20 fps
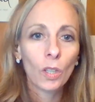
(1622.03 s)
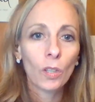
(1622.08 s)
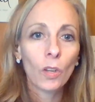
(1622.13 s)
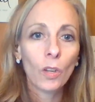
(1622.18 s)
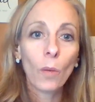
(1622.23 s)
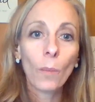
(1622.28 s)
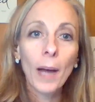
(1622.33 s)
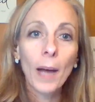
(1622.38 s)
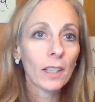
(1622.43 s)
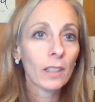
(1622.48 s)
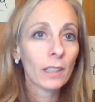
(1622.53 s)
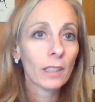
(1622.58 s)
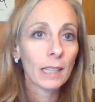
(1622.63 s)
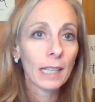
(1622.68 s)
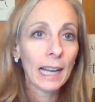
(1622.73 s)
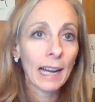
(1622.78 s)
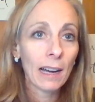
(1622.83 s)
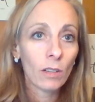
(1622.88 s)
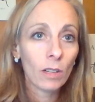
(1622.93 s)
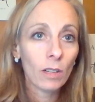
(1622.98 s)
no matter
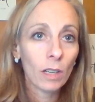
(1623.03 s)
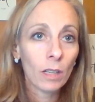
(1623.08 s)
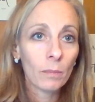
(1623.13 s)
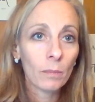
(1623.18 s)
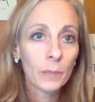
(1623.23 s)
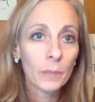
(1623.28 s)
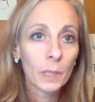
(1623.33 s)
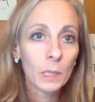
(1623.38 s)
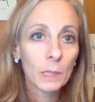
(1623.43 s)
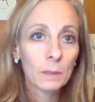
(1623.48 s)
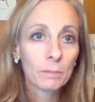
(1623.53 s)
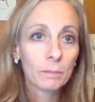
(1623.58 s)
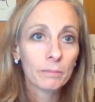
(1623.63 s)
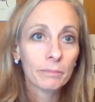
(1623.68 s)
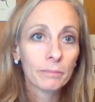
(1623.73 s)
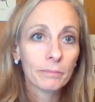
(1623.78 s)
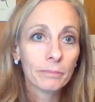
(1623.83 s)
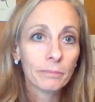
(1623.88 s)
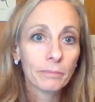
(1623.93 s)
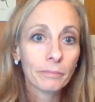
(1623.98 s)
the outcomes.
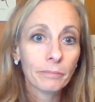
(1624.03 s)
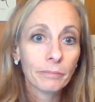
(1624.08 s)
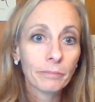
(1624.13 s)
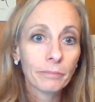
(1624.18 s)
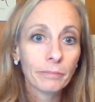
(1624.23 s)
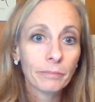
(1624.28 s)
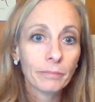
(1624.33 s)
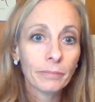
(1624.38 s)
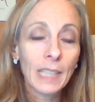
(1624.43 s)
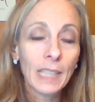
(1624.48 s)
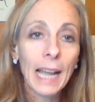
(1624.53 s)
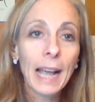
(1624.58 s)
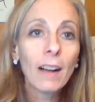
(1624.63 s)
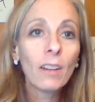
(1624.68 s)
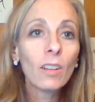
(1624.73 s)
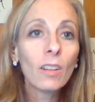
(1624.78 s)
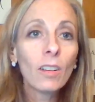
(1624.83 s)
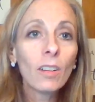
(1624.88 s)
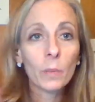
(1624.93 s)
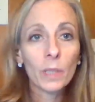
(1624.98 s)
The
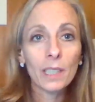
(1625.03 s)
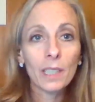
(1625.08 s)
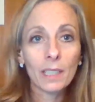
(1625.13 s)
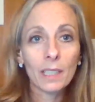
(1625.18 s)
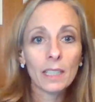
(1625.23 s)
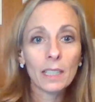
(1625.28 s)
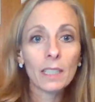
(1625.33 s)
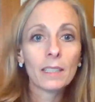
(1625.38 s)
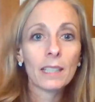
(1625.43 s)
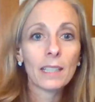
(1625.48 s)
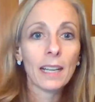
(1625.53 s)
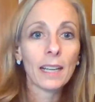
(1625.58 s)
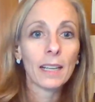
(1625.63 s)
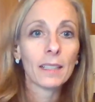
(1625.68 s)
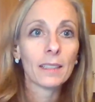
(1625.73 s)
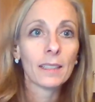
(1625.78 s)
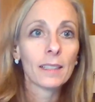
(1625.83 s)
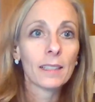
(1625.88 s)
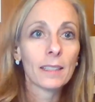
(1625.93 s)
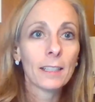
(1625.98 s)
outcome is in His
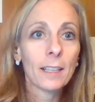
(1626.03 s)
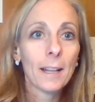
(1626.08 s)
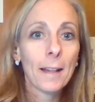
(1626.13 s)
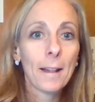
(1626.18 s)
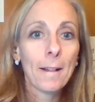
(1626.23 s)
hands.